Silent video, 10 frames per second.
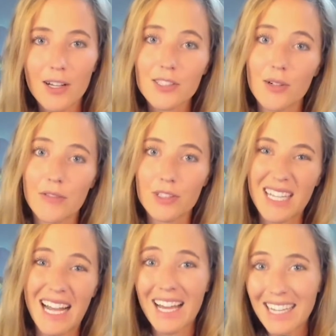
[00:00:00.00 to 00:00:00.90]
Also, if you're
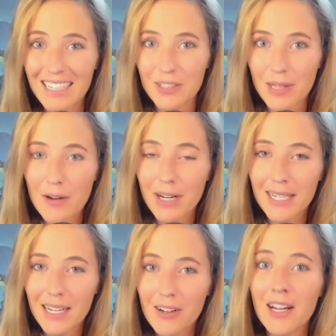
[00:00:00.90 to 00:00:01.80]
saying, I can't do that right
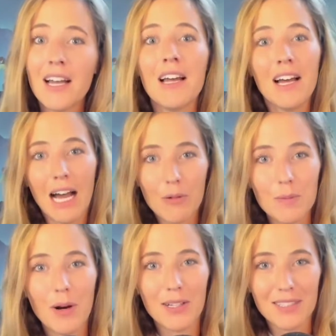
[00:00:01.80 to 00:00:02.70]
now, I
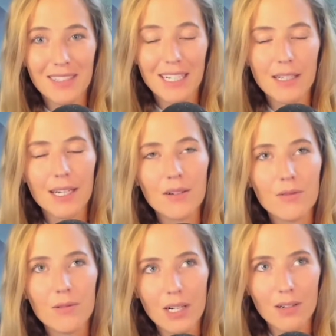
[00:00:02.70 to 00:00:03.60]
would pause and think
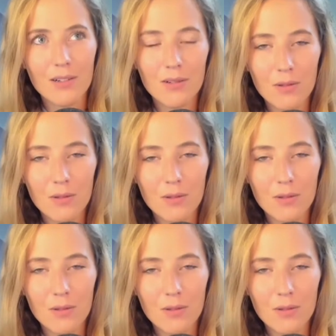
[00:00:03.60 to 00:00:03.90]
wow,